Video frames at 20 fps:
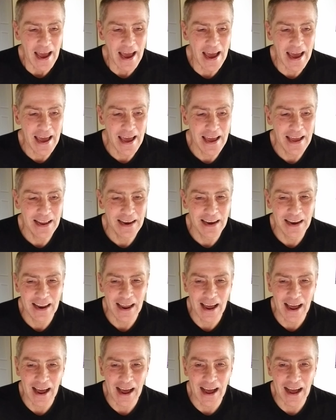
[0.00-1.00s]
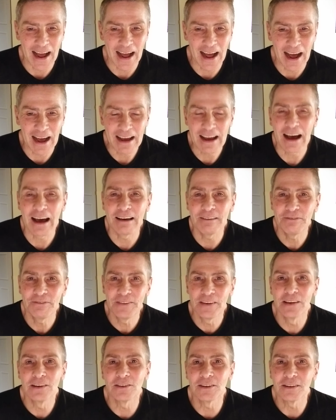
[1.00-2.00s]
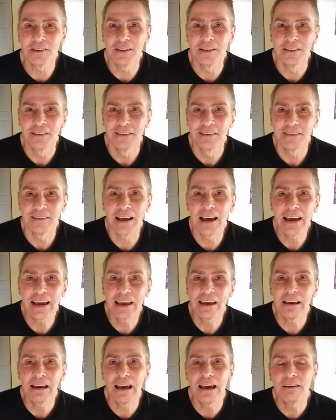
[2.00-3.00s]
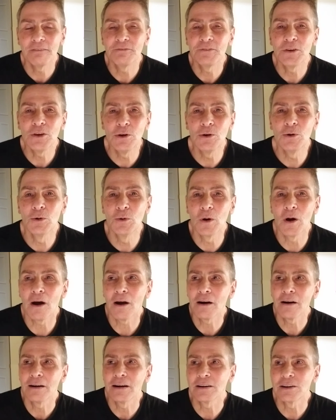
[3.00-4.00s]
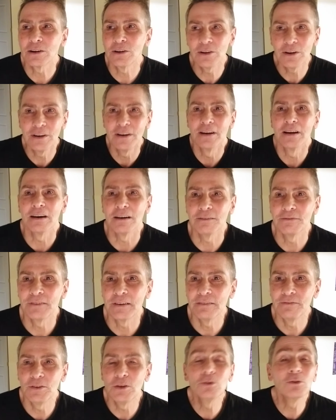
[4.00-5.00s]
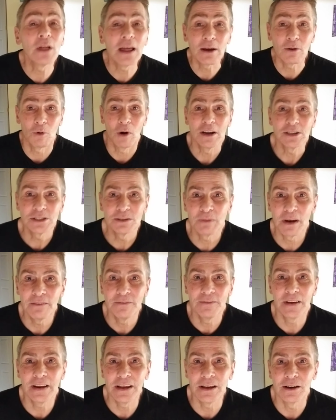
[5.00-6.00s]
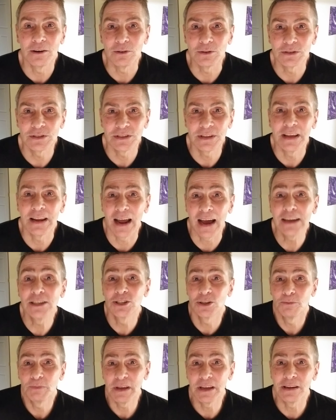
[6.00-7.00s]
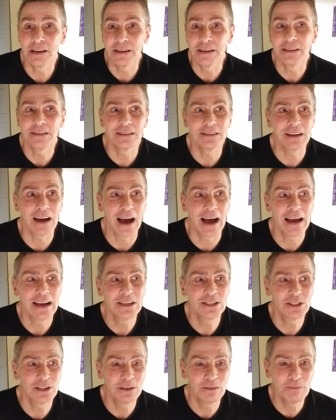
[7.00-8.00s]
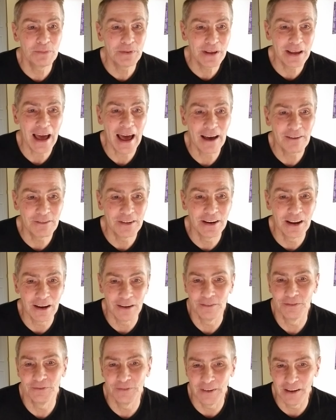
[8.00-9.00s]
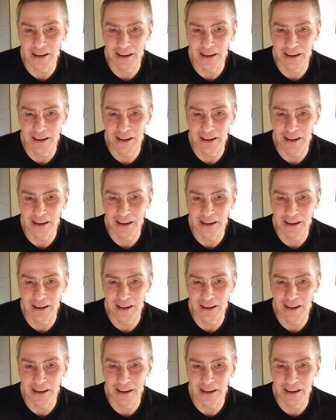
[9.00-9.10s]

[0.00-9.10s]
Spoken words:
And I feel like if you are good enough, if you like watching my videos, then I should have enough